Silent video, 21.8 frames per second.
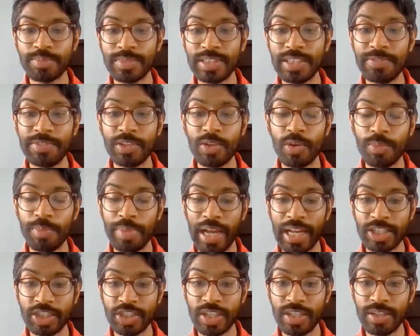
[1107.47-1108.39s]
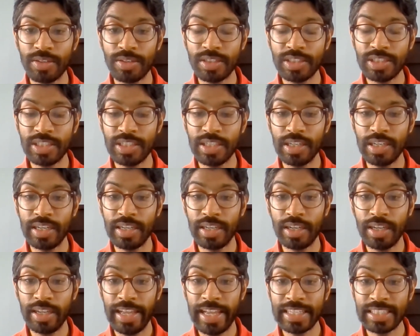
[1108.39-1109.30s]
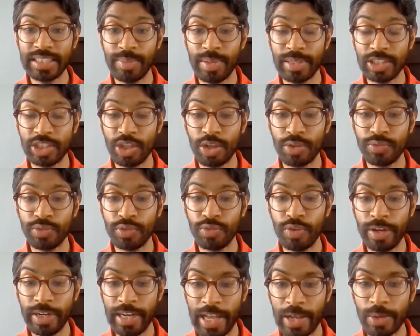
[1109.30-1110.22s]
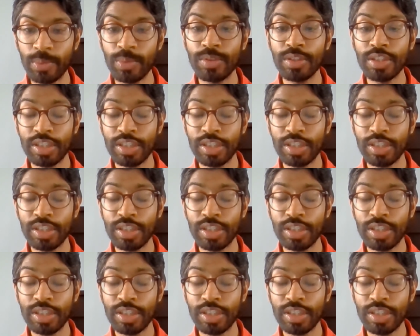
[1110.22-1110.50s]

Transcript: difficult patch that Esteban's going through right now.